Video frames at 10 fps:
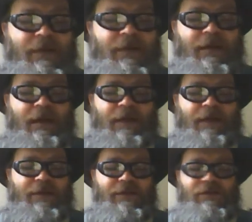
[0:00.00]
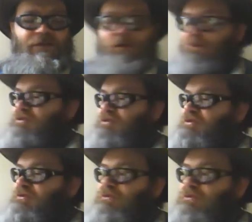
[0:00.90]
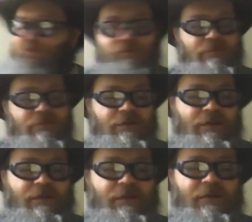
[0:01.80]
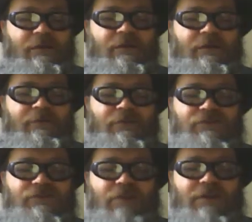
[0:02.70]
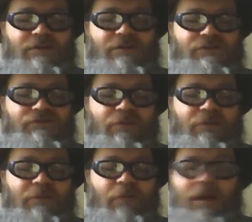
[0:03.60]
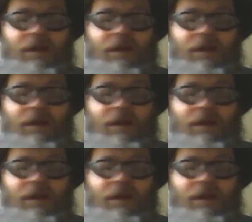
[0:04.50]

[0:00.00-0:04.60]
And then you go to 1 Chronicles 21,